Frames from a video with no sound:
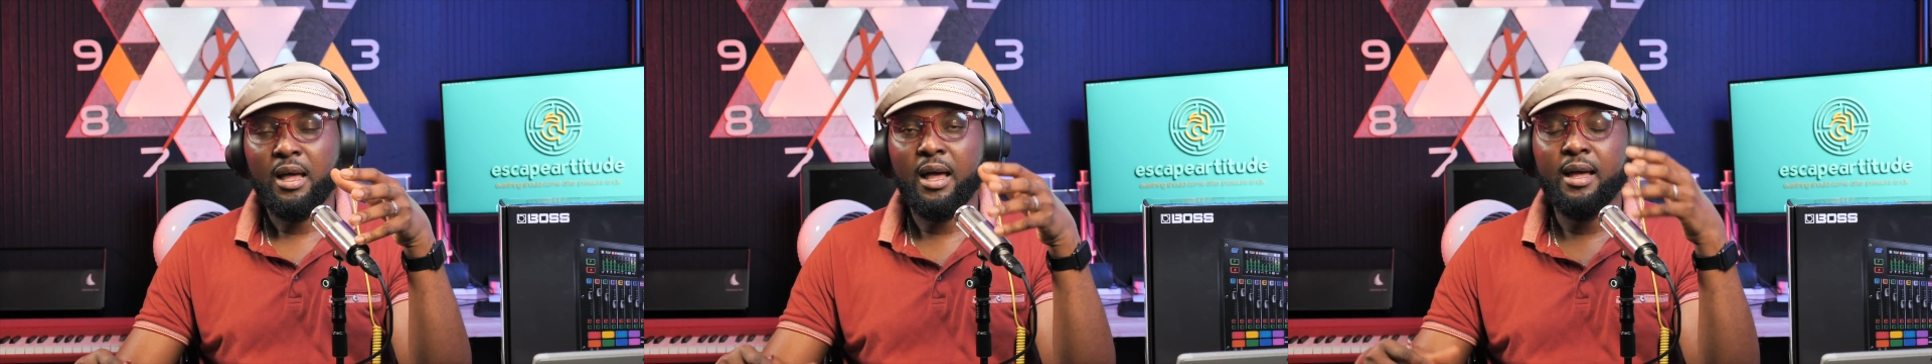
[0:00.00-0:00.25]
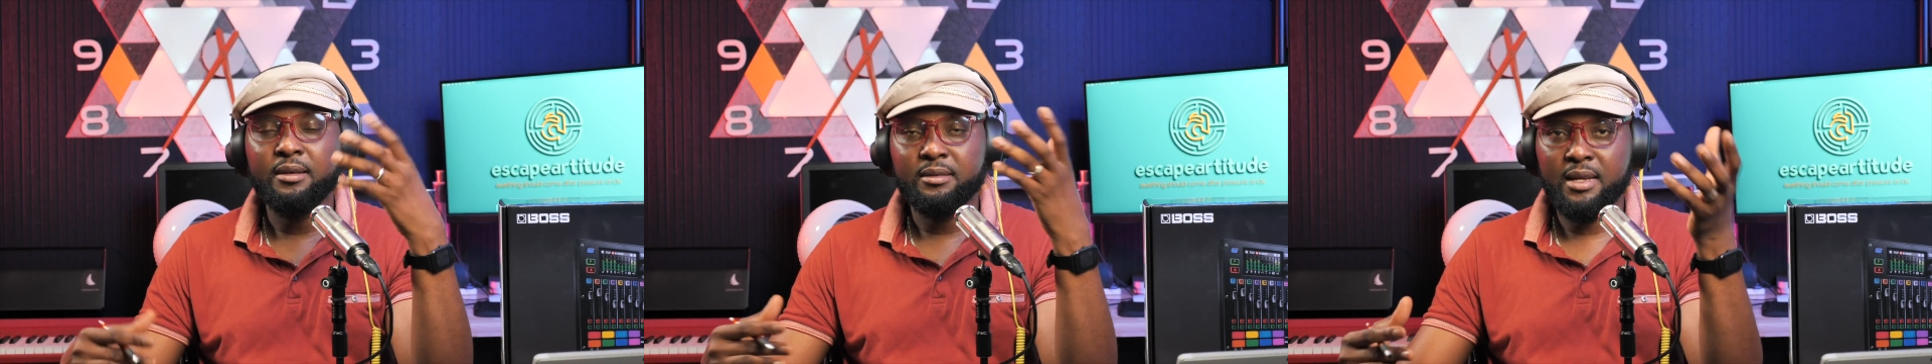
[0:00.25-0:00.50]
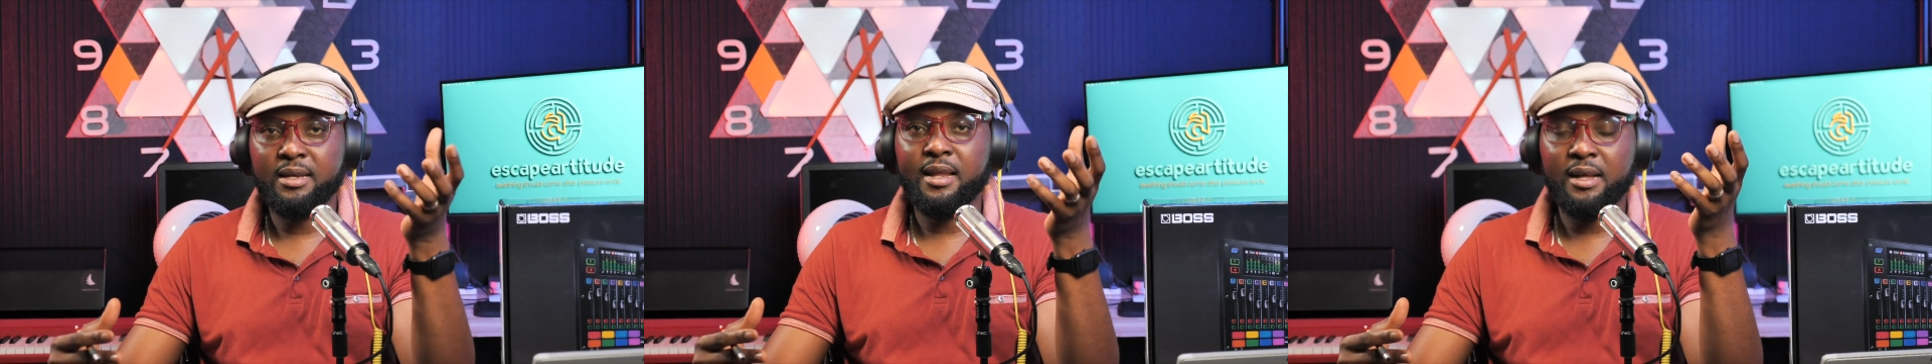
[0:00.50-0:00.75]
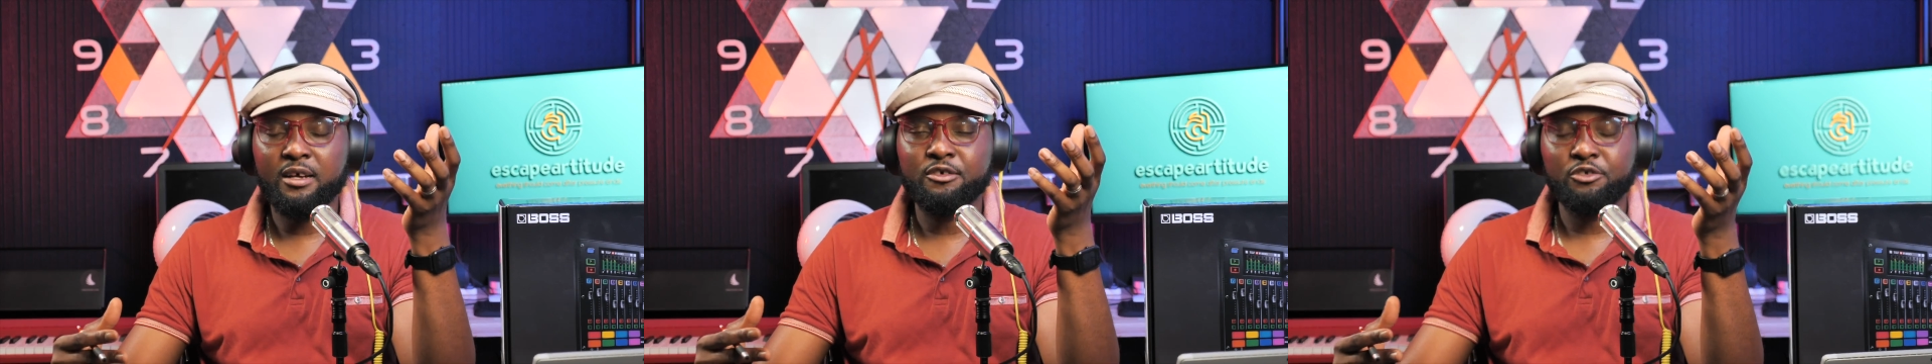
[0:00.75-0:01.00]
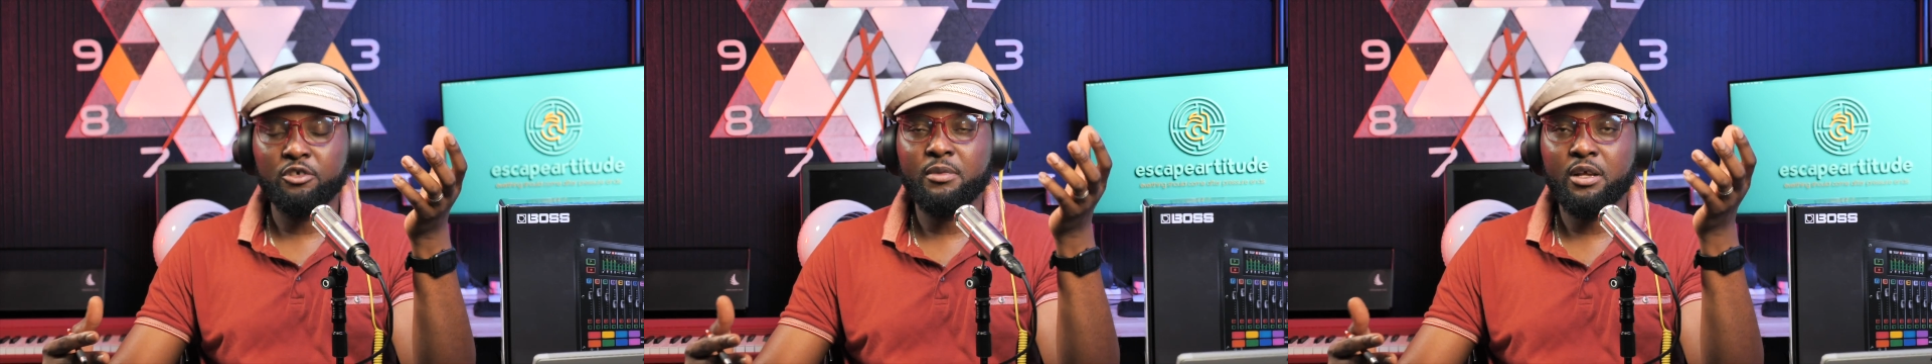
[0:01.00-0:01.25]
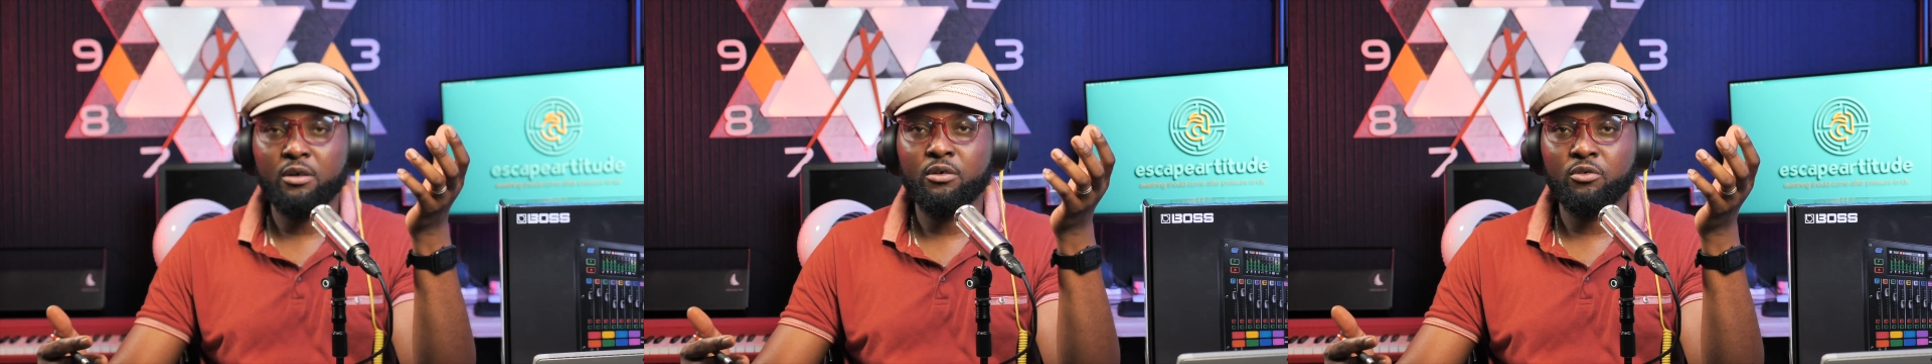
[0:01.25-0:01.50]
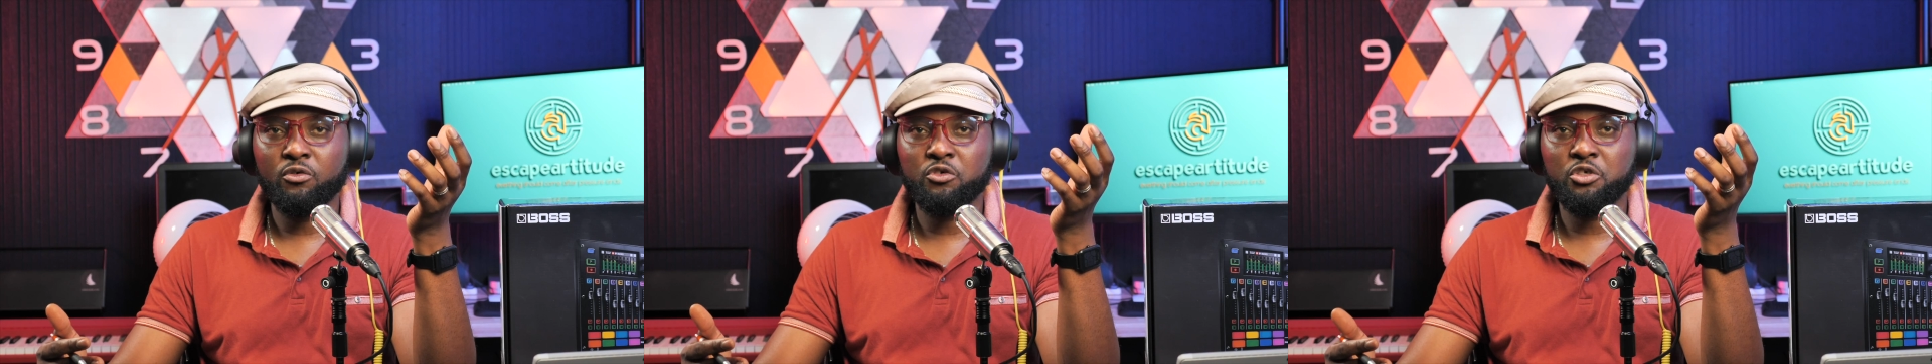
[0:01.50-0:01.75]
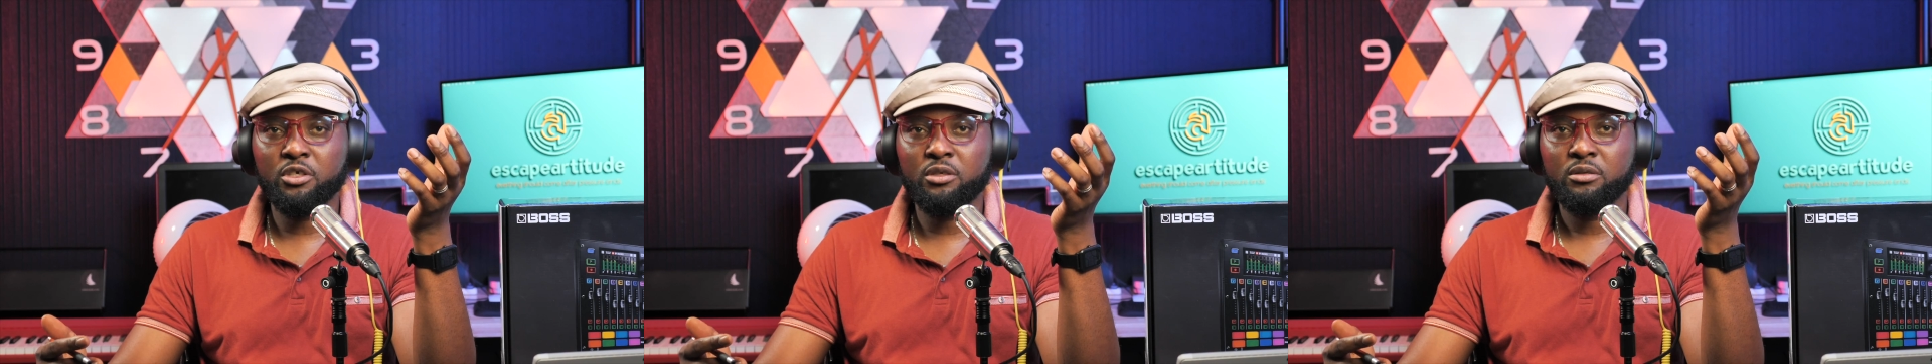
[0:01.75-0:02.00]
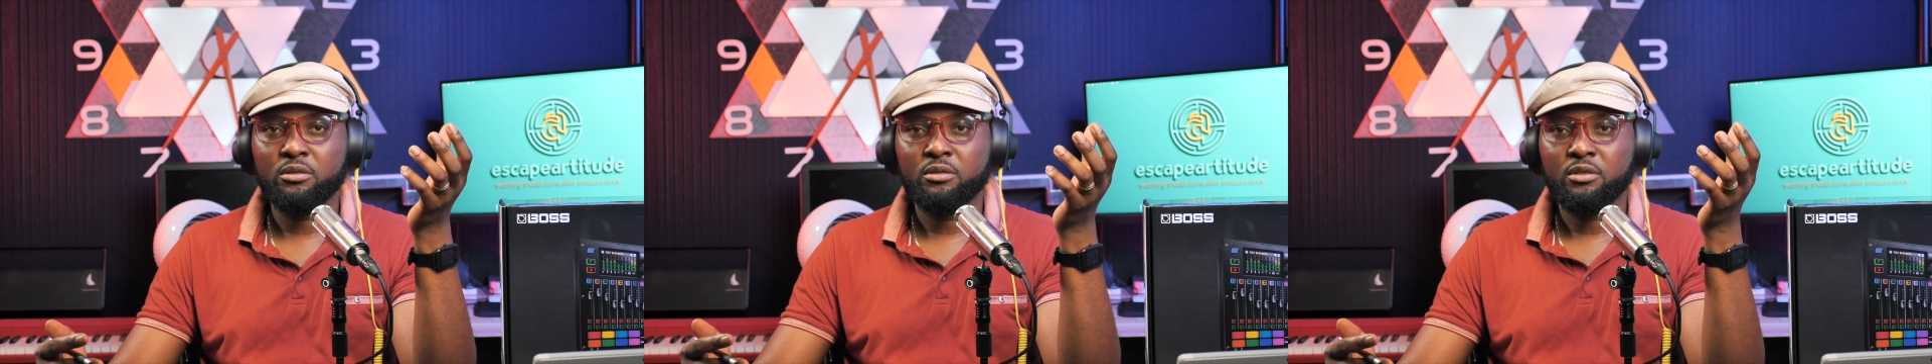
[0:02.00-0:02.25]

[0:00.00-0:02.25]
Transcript: and then I can draw my conclusion